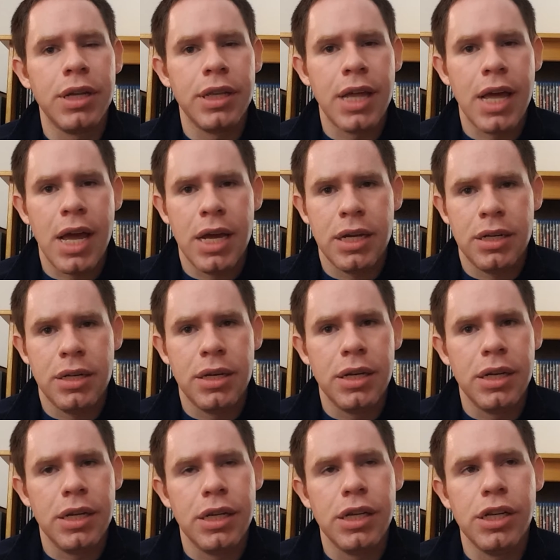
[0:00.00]
and that
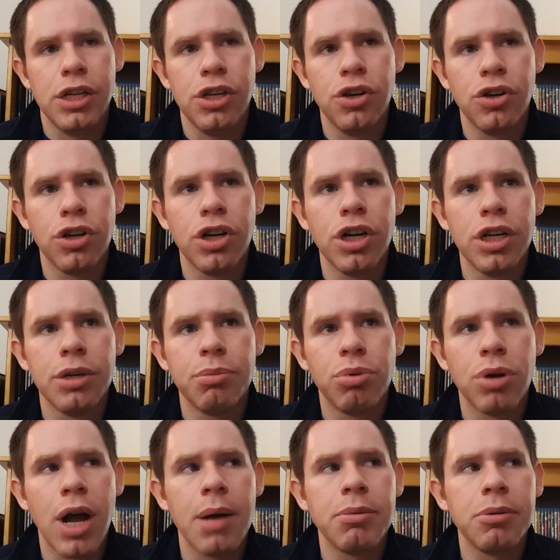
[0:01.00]
you're gonna
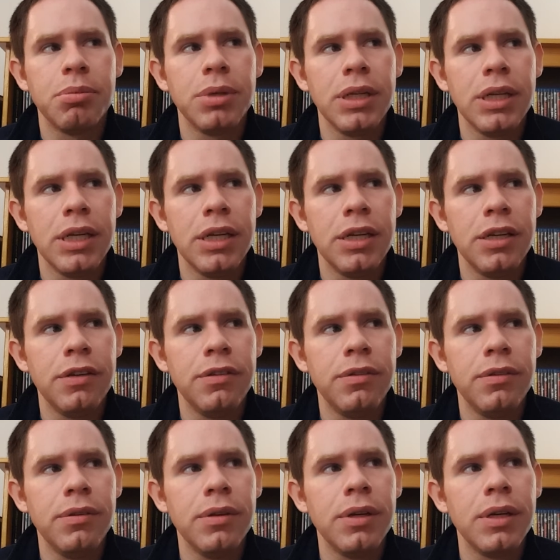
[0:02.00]

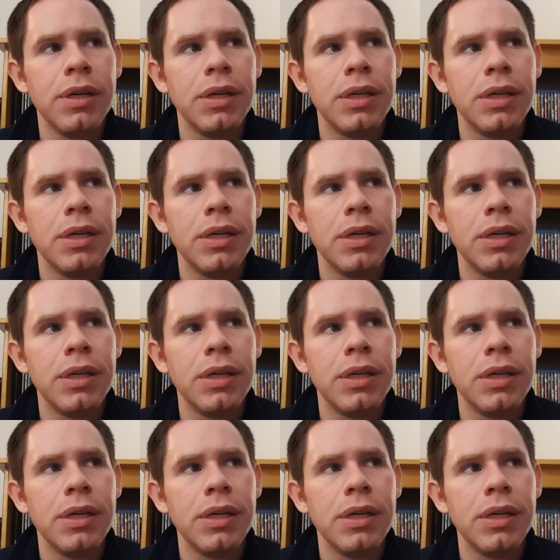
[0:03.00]
probably,